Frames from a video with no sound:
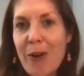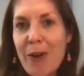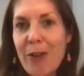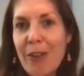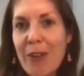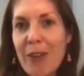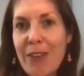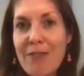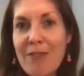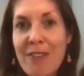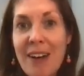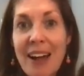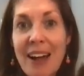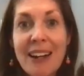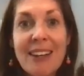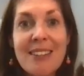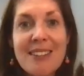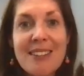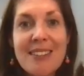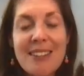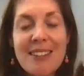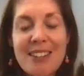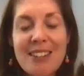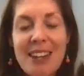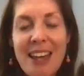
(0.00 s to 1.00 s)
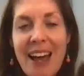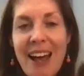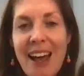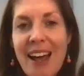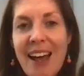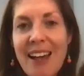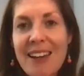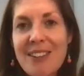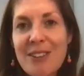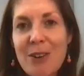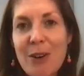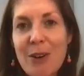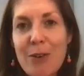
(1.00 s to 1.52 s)
the values that she
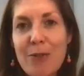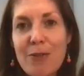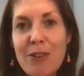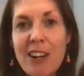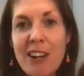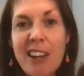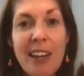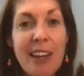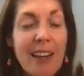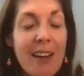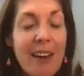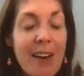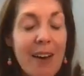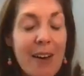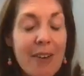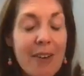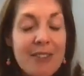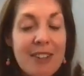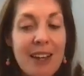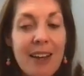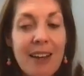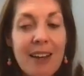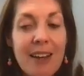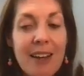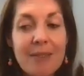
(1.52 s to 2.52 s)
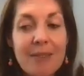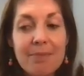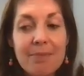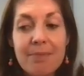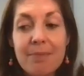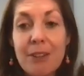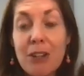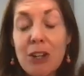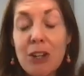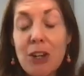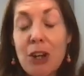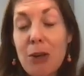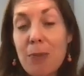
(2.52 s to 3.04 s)
has of looking after
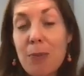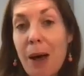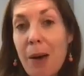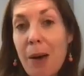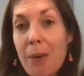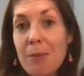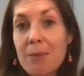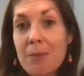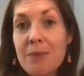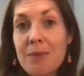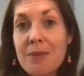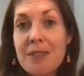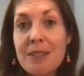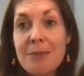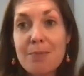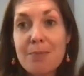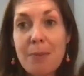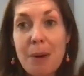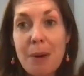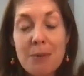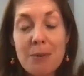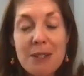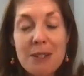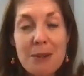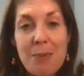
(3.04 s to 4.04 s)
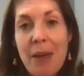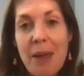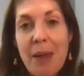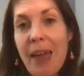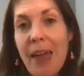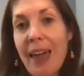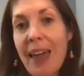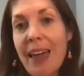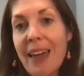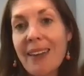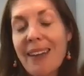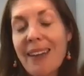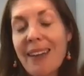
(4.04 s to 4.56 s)
new mums to
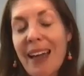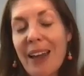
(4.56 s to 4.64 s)
be,